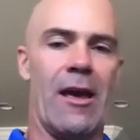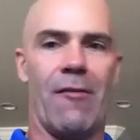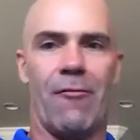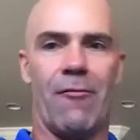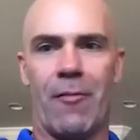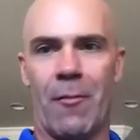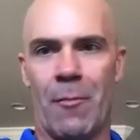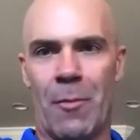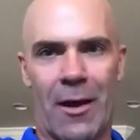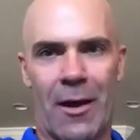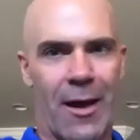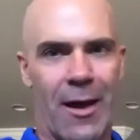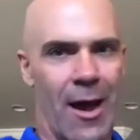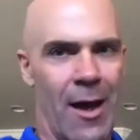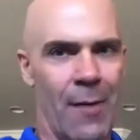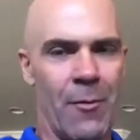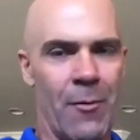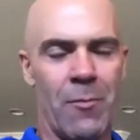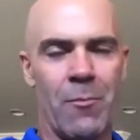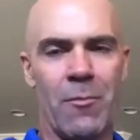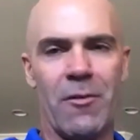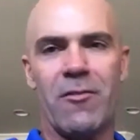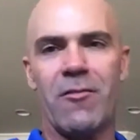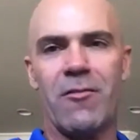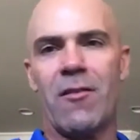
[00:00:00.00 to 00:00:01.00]
from the
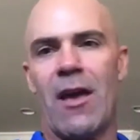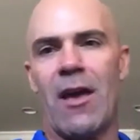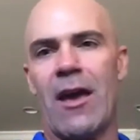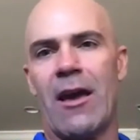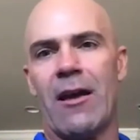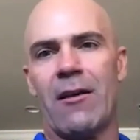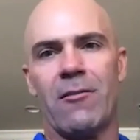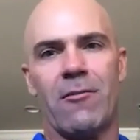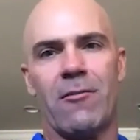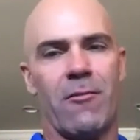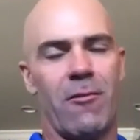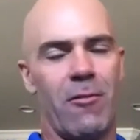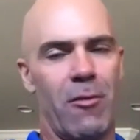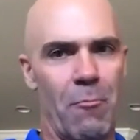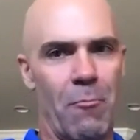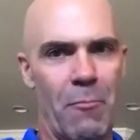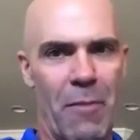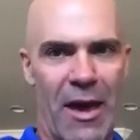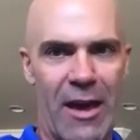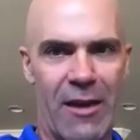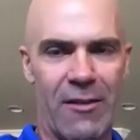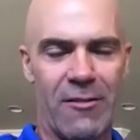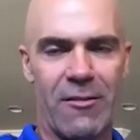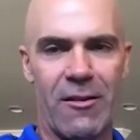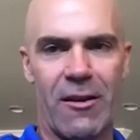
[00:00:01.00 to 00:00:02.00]
common mistakes to the
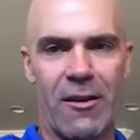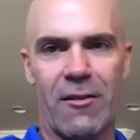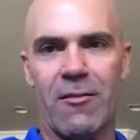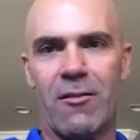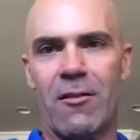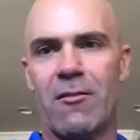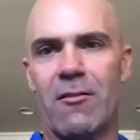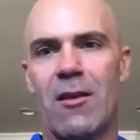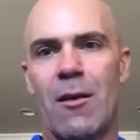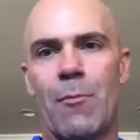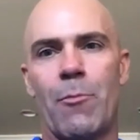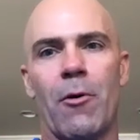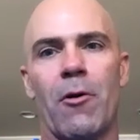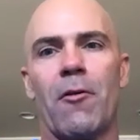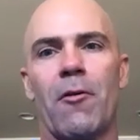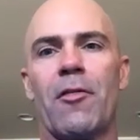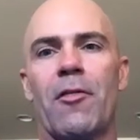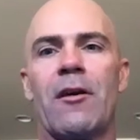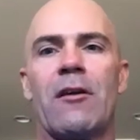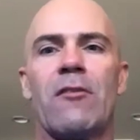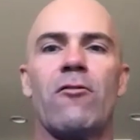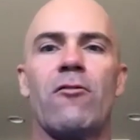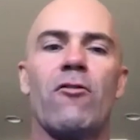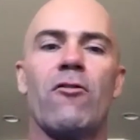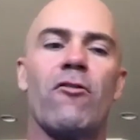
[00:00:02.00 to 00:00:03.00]
basics, the typical
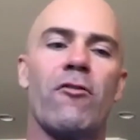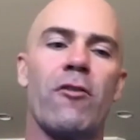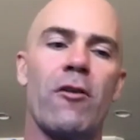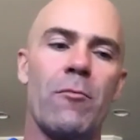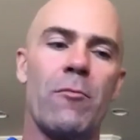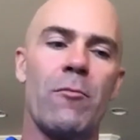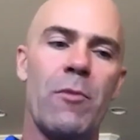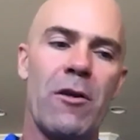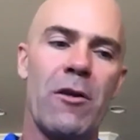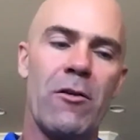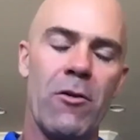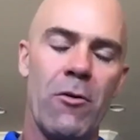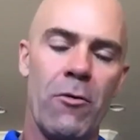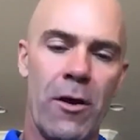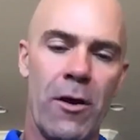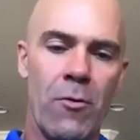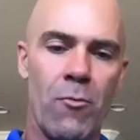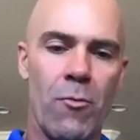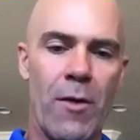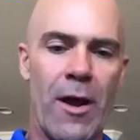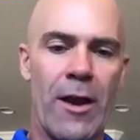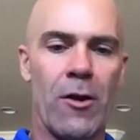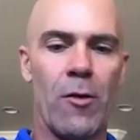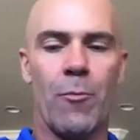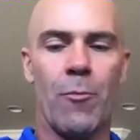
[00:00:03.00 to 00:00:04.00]
things you should be doing,
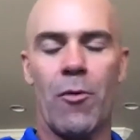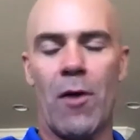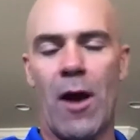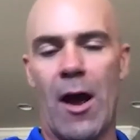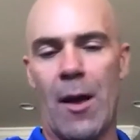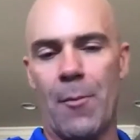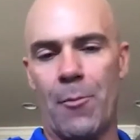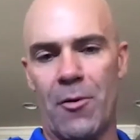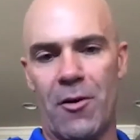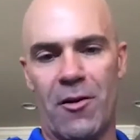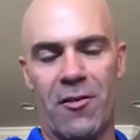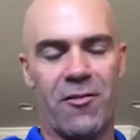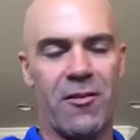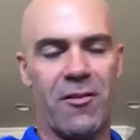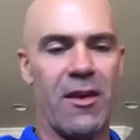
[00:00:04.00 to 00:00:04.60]
rental properties,